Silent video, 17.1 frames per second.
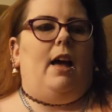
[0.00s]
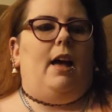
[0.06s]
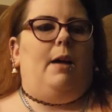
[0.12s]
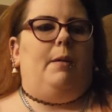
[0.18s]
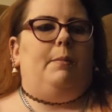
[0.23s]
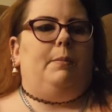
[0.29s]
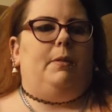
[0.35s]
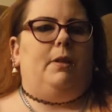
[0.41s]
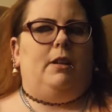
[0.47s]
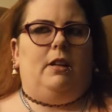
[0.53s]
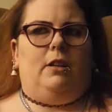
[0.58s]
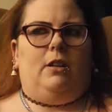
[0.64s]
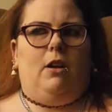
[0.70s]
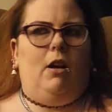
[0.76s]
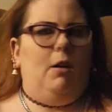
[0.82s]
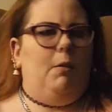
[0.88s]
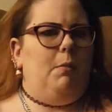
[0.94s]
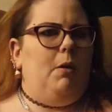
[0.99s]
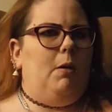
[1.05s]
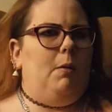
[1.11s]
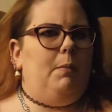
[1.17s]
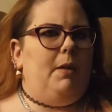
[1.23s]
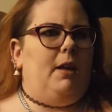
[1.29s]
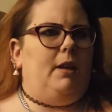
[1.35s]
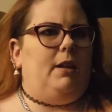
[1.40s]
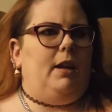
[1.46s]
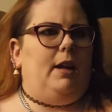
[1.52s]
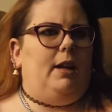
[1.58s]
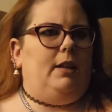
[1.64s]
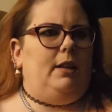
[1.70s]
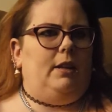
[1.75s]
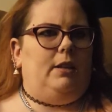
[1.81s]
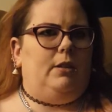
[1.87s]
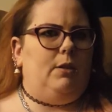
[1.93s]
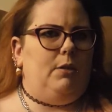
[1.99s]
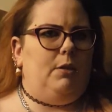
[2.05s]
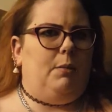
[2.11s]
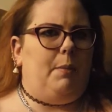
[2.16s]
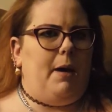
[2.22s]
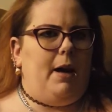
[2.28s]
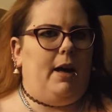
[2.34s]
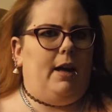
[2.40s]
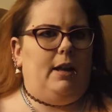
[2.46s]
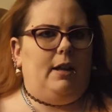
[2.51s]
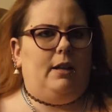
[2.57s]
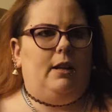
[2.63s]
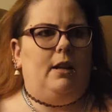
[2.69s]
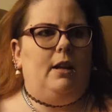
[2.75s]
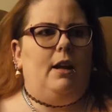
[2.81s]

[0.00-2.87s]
am going to come home that night and go to bed